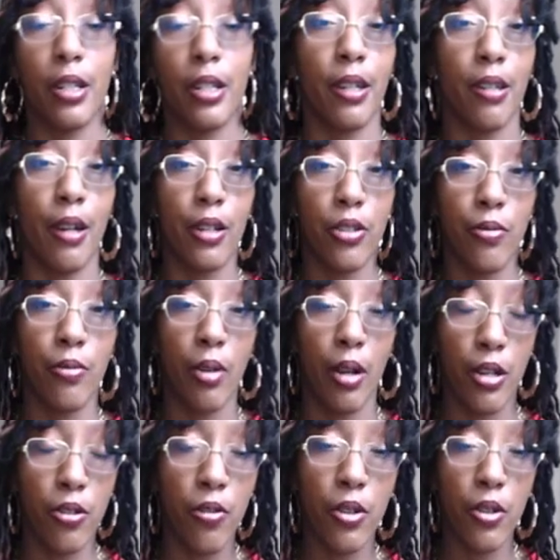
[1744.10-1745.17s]
i, I do
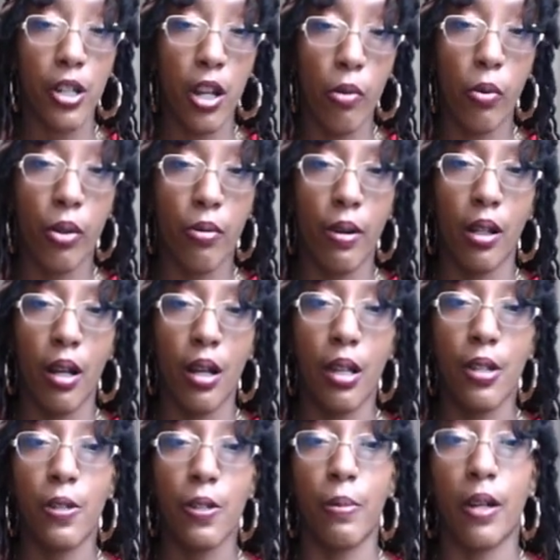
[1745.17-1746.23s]
i do this kind of work with
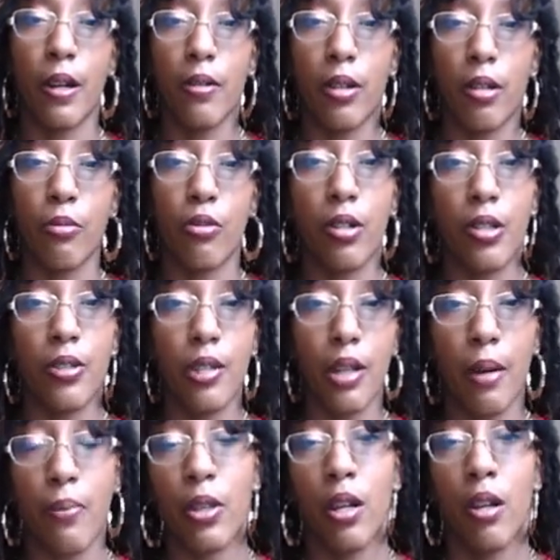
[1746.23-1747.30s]
clients but i'll get more in
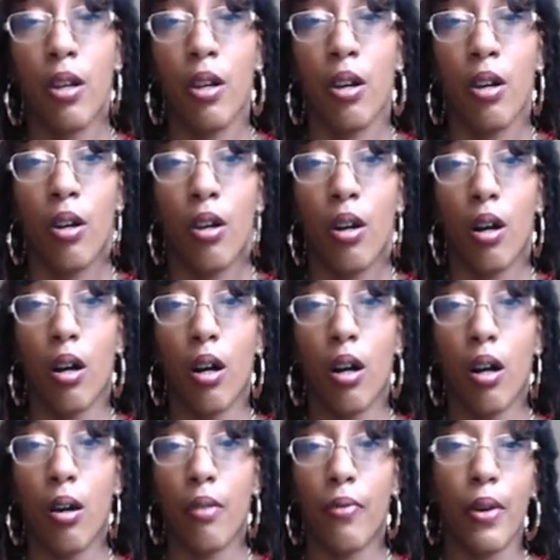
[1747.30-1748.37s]
depth
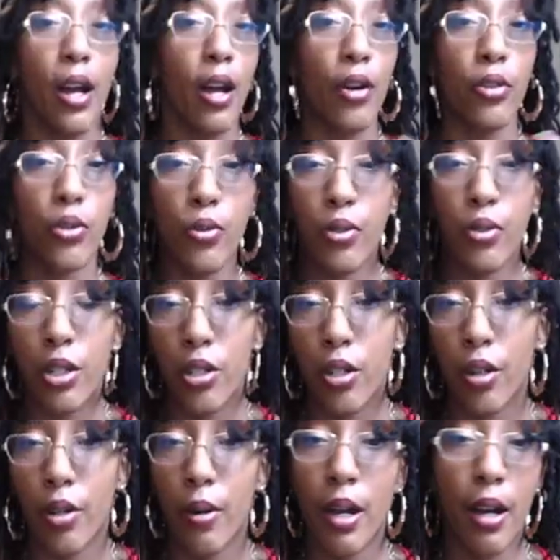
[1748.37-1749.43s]
uh, for how you can
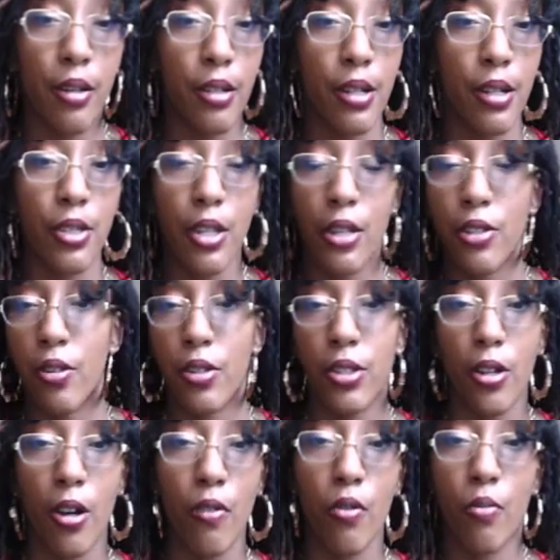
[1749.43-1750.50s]
know how to assess
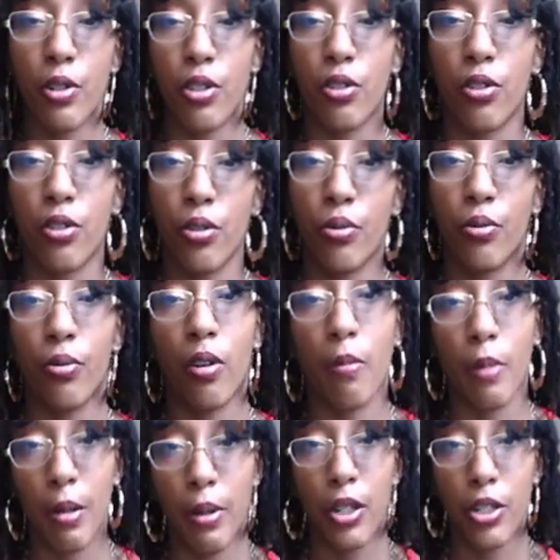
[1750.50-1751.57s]
yourself and what to do on
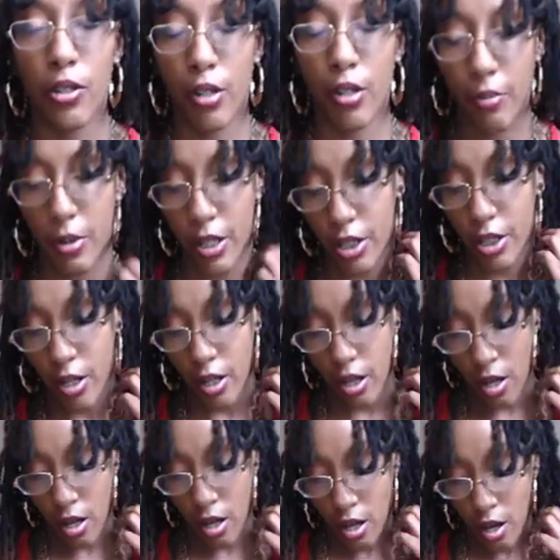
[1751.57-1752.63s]
my patreon page
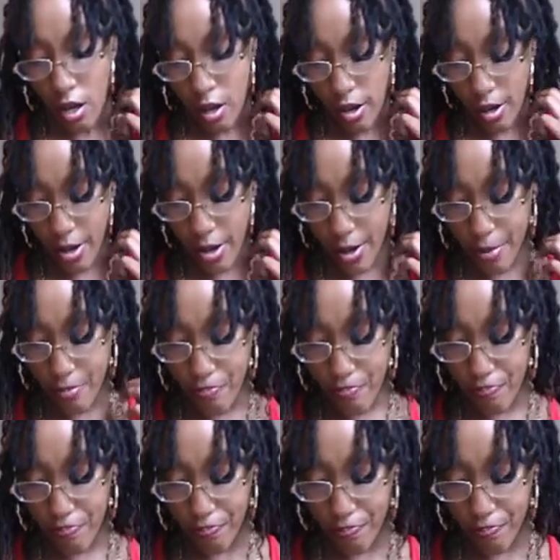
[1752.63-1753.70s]
um,